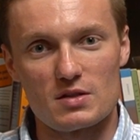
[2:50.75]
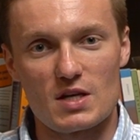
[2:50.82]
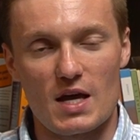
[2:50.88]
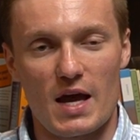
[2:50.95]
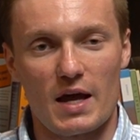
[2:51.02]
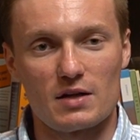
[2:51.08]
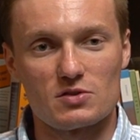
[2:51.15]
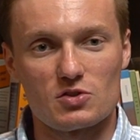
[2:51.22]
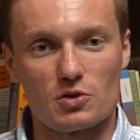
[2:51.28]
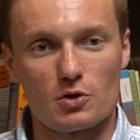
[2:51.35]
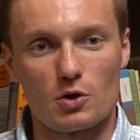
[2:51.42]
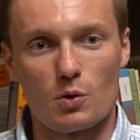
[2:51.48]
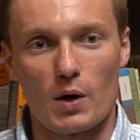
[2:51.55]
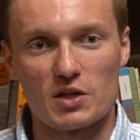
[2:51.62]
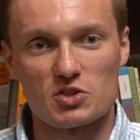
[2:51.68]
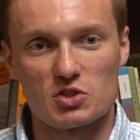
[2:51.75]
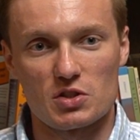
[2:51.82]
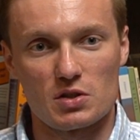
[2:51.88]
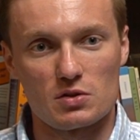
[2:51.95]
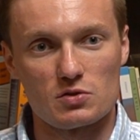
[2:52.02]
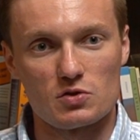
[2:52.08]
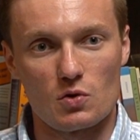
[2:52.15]
to answer
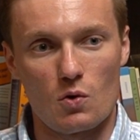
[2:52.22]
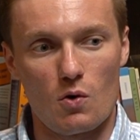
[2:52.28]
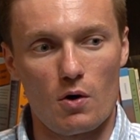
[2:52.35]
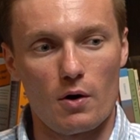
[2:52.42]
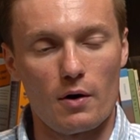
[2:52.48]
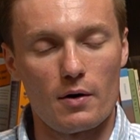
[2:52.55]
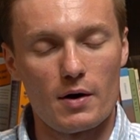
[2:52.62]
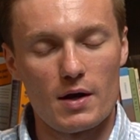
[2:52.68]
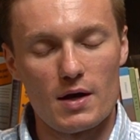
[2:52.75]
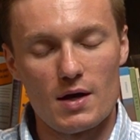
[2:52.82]
questions or